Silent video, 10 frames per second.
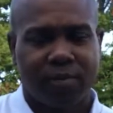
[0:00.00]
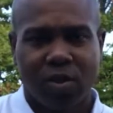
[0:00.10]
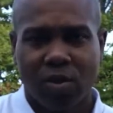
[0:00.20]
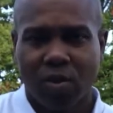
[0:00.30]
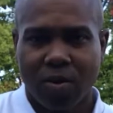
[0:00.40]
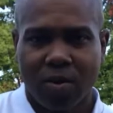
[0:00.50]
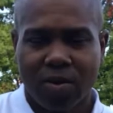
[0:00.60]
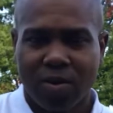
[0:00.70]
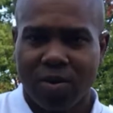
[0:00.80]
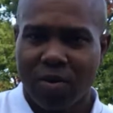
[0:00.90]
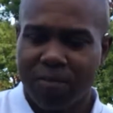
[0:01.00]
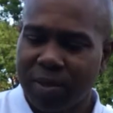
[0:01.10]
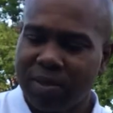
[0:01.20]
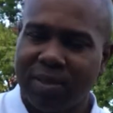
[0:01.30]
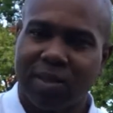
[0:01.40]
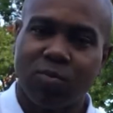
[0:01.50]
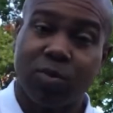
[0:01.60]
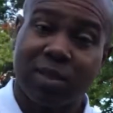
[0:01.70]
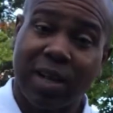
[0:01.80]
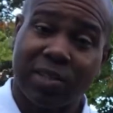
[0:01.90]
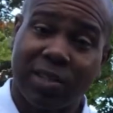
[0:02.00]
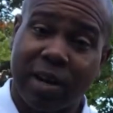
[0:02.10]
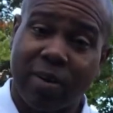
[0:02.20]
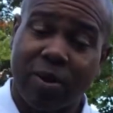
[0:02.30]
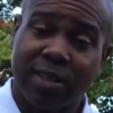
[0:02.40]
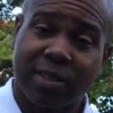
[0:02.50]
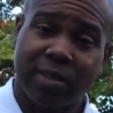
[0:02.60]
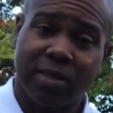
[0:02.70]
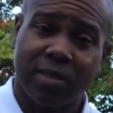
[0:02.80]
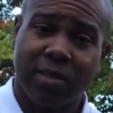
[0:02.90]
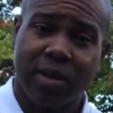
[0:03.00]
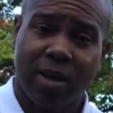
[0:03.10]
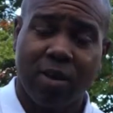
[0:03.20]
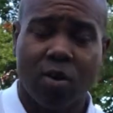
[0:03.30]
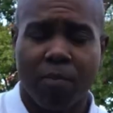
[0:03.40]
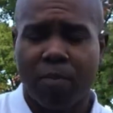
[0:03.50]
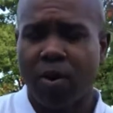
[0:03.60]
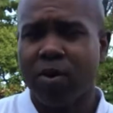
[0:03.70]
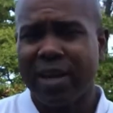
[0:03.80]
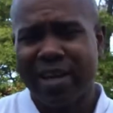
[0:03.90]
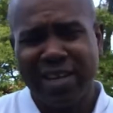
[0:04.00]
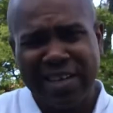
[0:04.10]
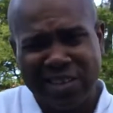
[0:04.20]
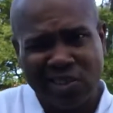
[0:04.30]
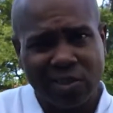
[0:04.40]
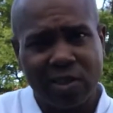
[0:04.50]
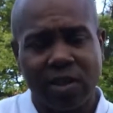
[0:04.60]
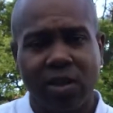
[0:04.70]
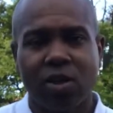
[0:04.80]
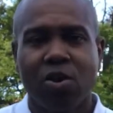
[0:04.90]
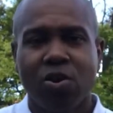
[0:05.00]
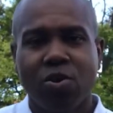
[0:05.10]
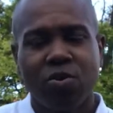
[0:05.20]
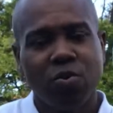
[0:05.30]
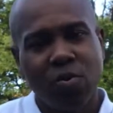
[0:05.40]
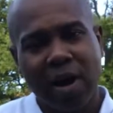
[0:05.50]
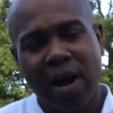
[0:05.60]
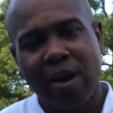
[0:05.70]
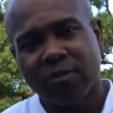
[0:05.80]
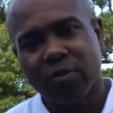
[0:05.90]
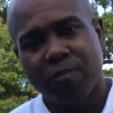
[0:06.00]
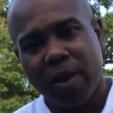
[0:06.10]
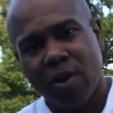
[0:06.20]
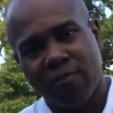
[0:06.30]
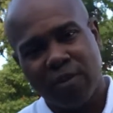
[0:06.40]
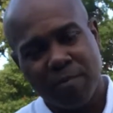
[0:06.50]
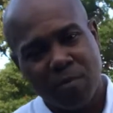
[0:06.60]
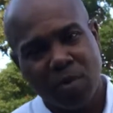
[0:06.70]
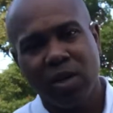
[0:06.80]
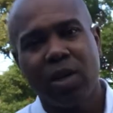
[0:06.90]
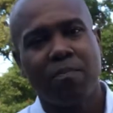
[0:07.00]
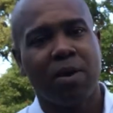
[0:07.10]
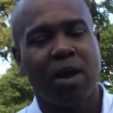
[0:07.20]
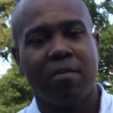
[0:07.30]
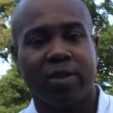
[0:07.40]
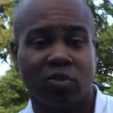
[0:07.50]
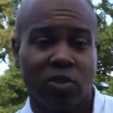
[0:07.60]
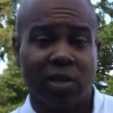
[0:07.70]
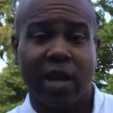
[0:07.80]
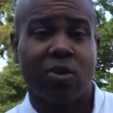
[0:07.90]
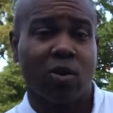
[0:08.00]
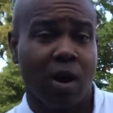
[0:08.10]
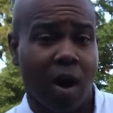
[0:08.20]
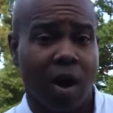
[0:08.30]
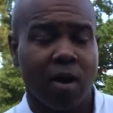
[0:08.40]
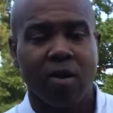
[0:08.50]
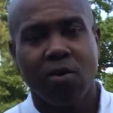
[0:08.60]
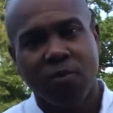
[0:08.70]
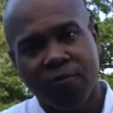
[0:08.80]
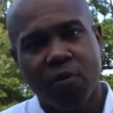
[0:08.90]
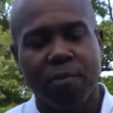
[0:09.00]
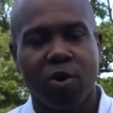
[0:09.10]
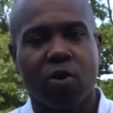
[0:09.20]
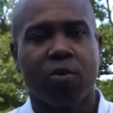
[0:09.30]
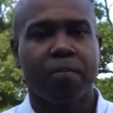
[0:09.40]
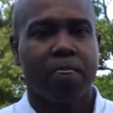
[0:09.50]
your business will start generating income. But initially, you have to pay off the monthly payment, just like your car, from your